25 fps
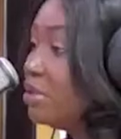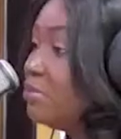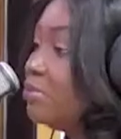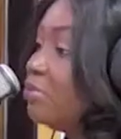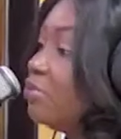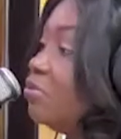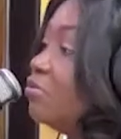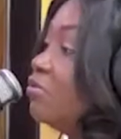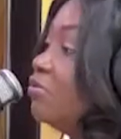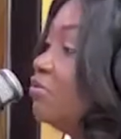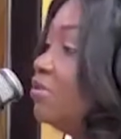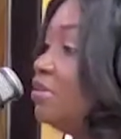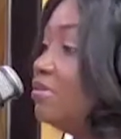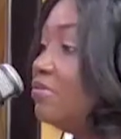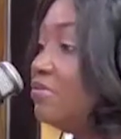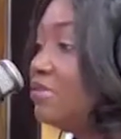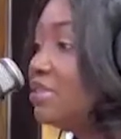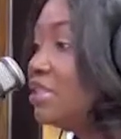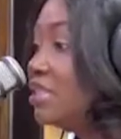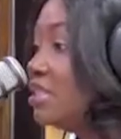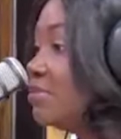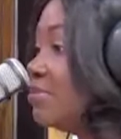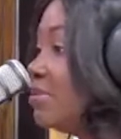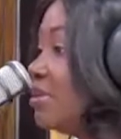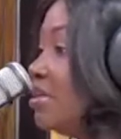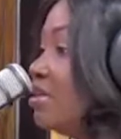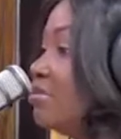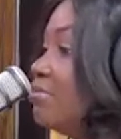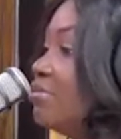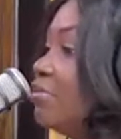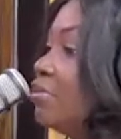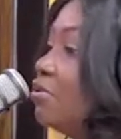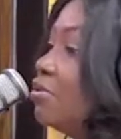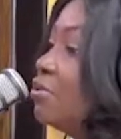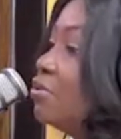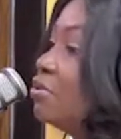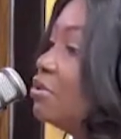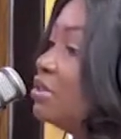people, 50
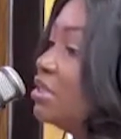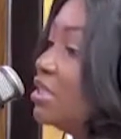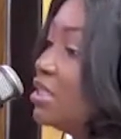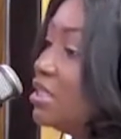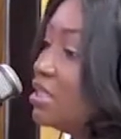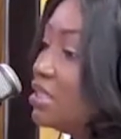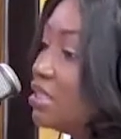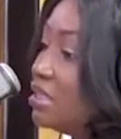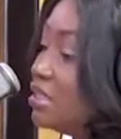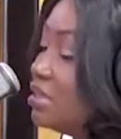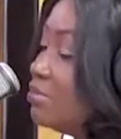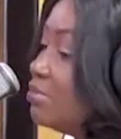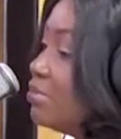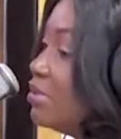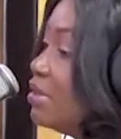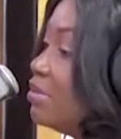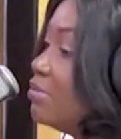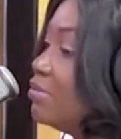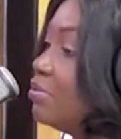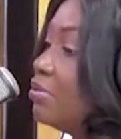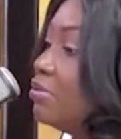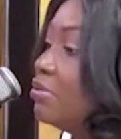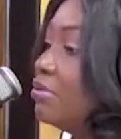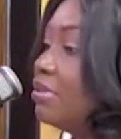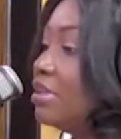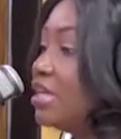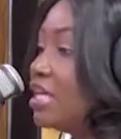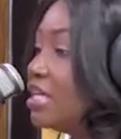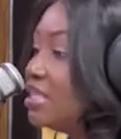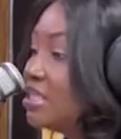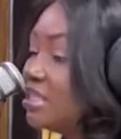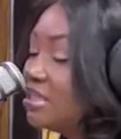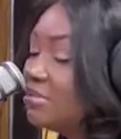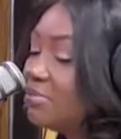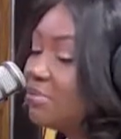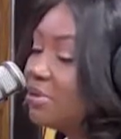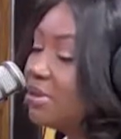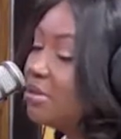people, 60 people,
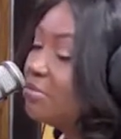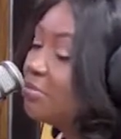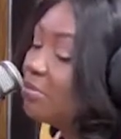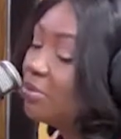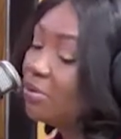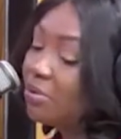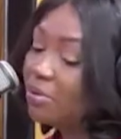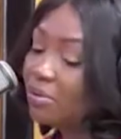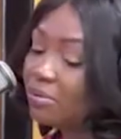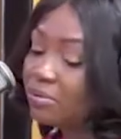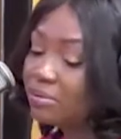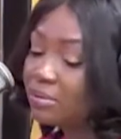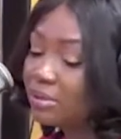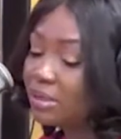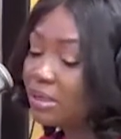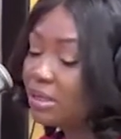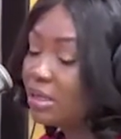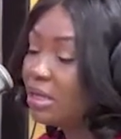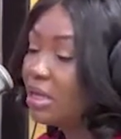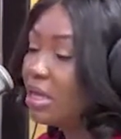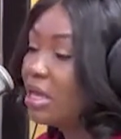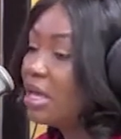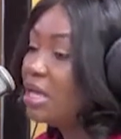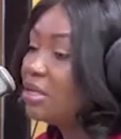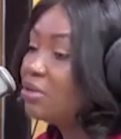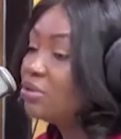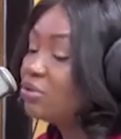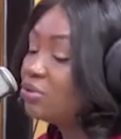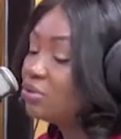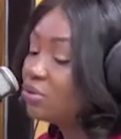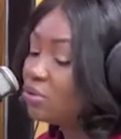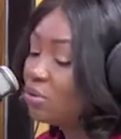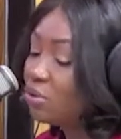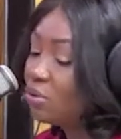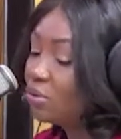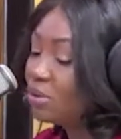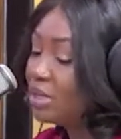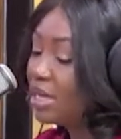30 people.
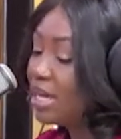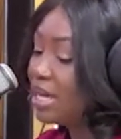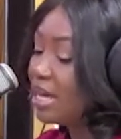So